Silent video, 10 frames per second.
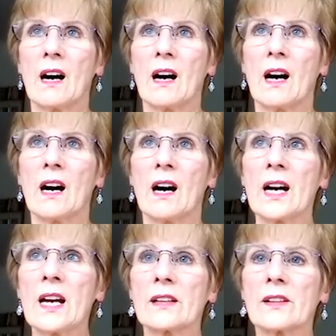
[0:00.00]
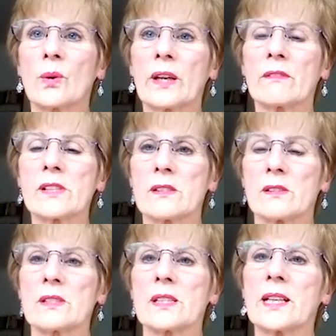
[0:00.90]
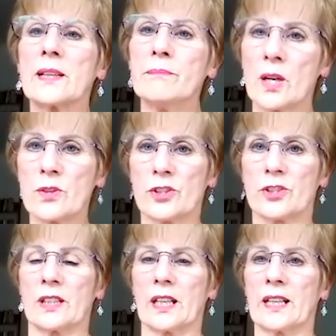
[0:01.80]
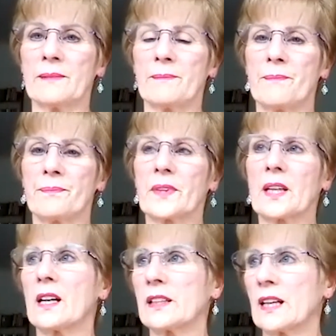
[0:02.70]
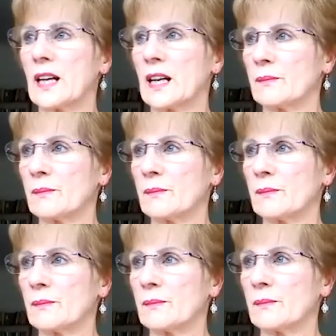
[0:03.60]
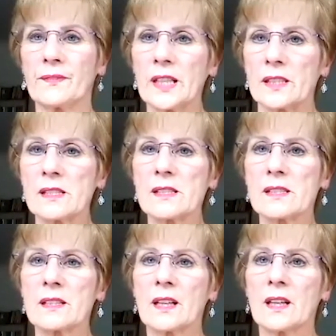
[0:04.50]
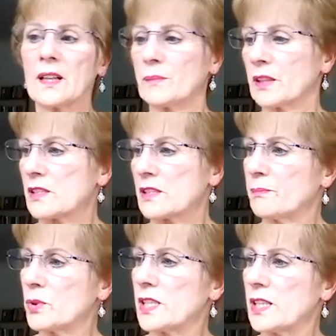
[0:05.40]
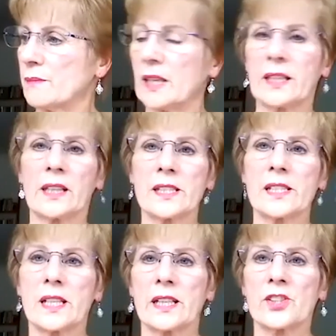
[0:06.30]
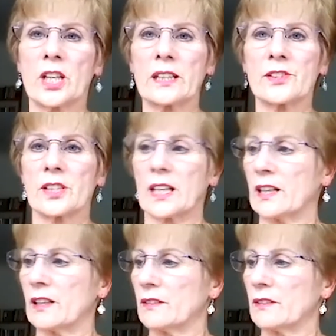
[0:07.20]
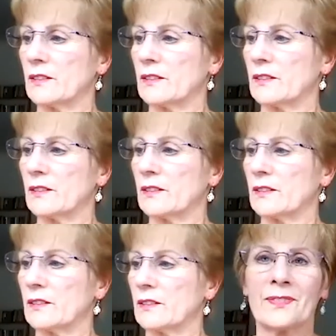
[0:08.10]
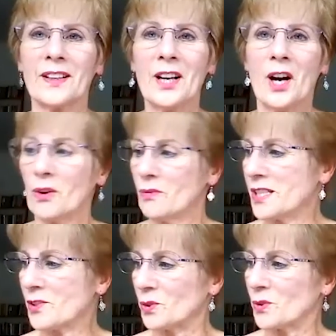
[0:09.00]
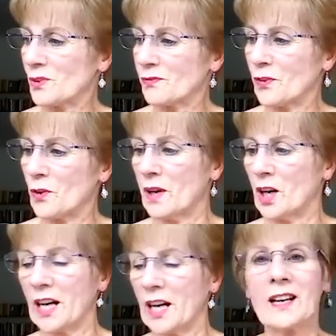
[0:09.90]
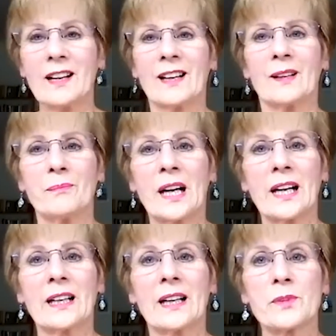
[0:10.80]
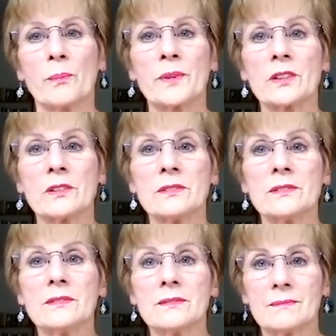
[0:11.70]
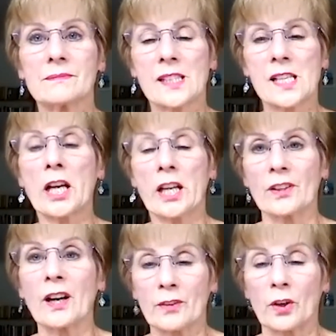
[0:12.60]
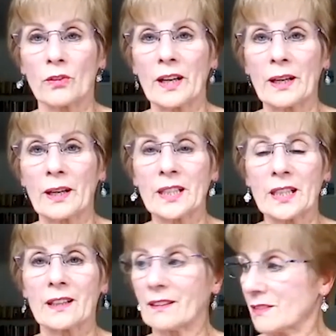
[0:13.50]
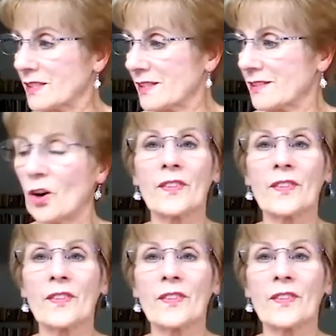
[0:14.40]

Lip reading: I had quick results emotionally, and I'm convinced, because I've put it in my 90-day challenge now, that I will have results from my abdominal tire that I've got around here, because it's on